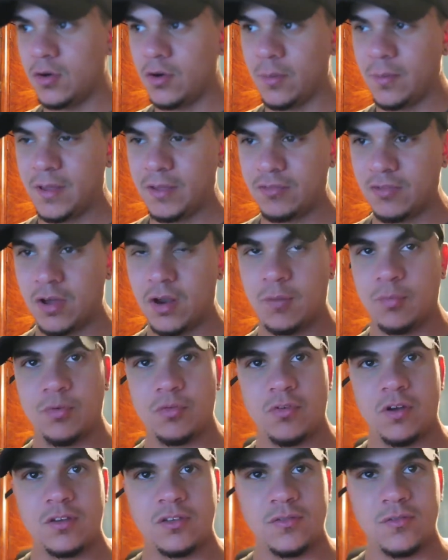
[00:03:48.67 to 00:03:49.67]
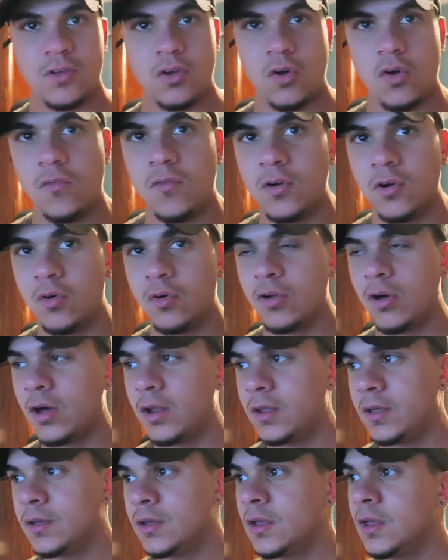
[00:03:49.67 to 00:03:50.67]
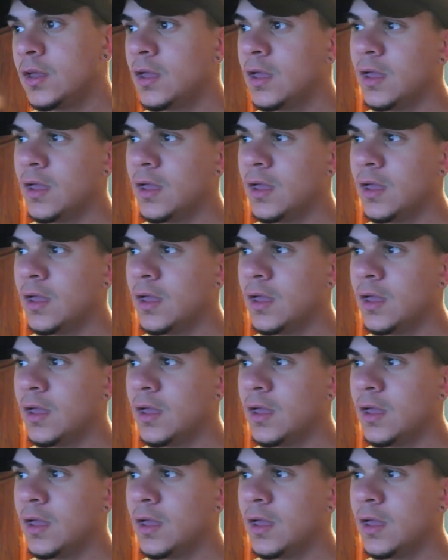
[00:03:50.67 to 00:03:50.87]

or I'm not trying to progressively overload on it,